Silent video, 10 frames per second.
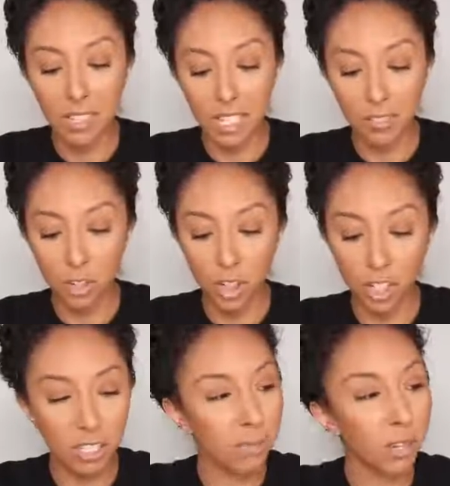It
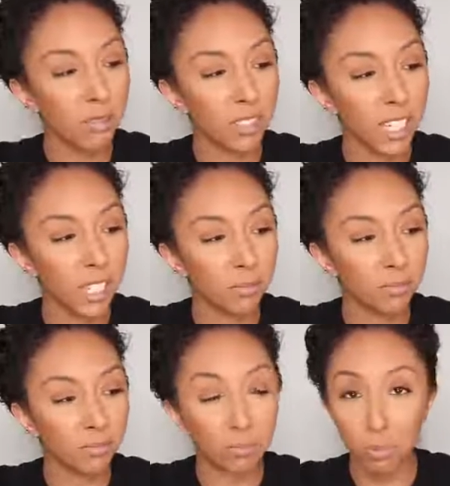just smells like
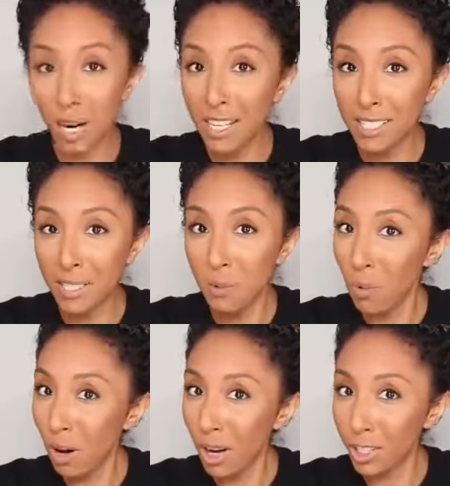rice
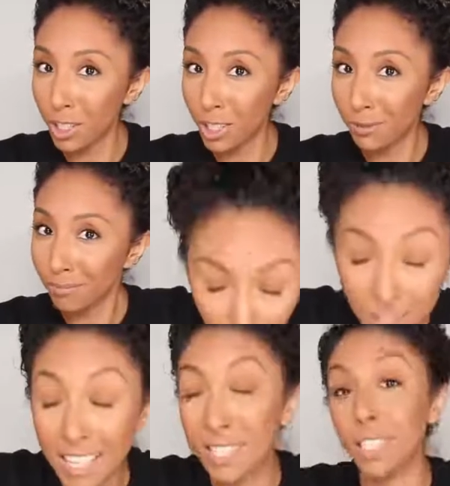and water. Well,
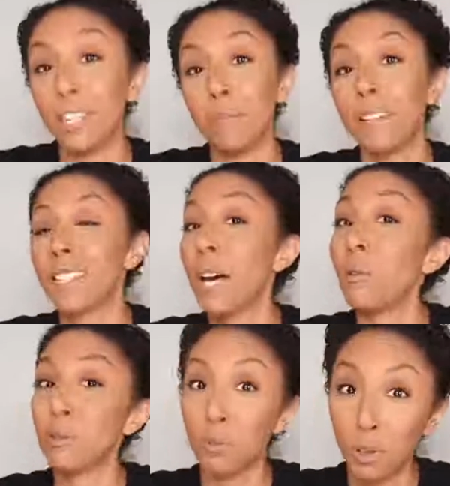that's good, because I was